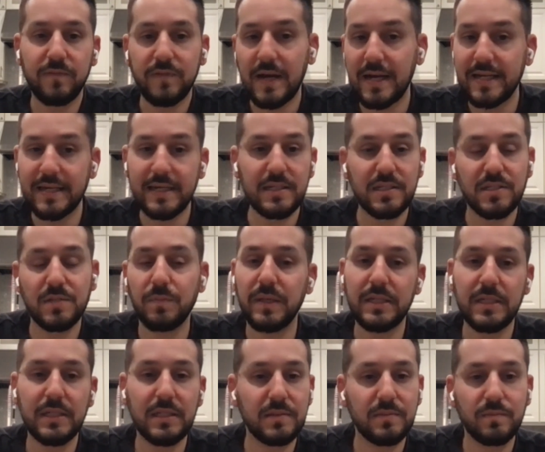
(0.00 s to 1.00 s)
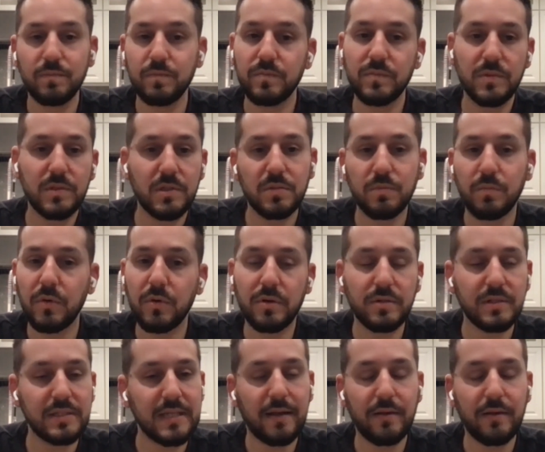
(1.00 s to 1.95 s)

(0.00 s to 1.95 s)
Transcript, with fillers: find as many smart,